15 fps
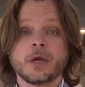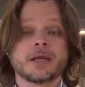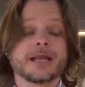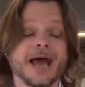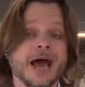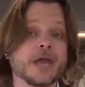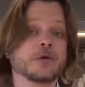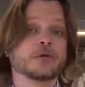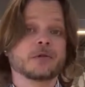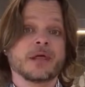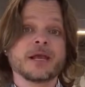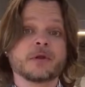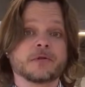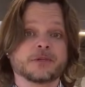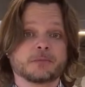Now, how you
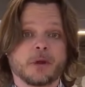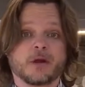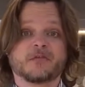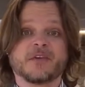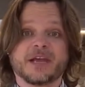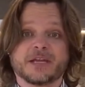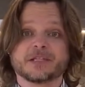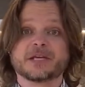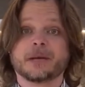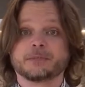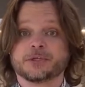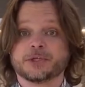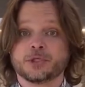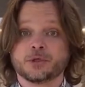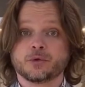layer this parfait is up
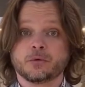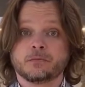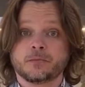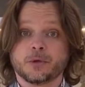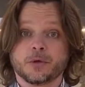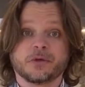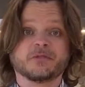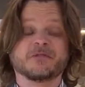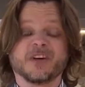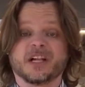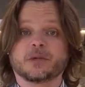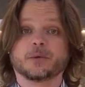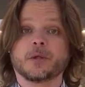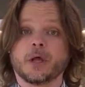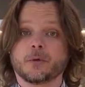to you. You can
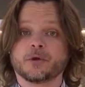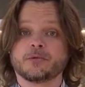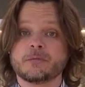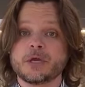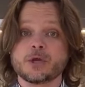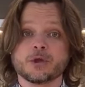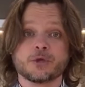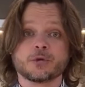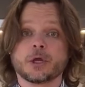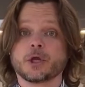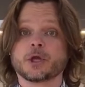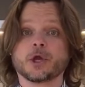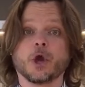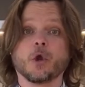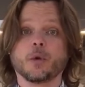follow along with me, or you can
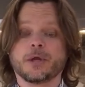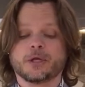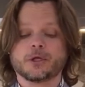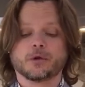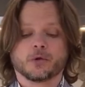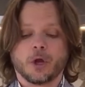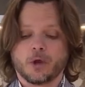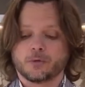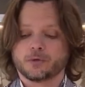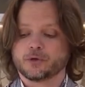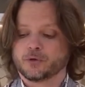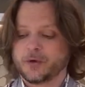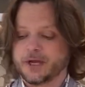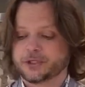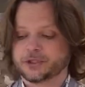go in your own
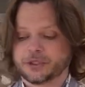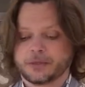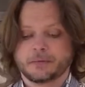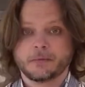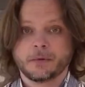direction.